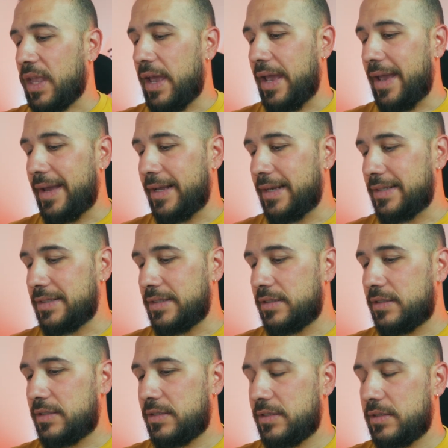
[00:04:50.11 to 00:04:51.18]

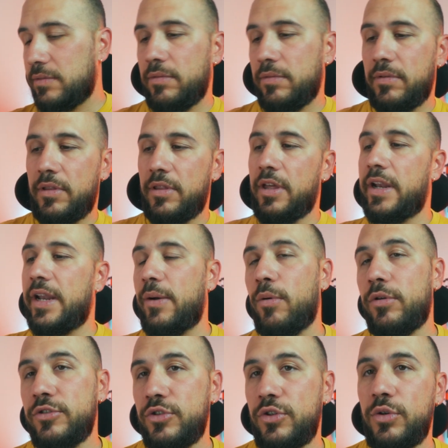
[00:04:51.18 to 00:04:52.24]
and then I
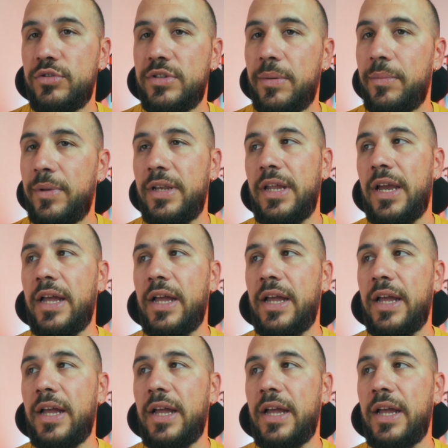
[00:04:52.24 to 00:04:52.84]
want to use the Mini.